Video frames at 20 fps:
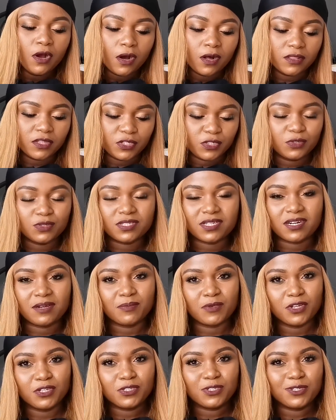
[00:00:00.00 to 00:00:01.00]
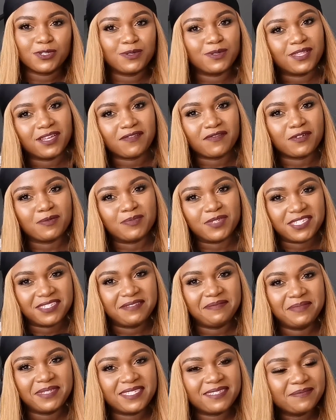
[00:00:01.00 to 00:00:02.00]
All the shoes that I'm going to show you, they're from
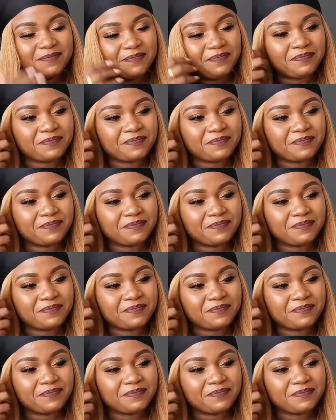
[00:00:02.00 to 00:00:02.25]
James.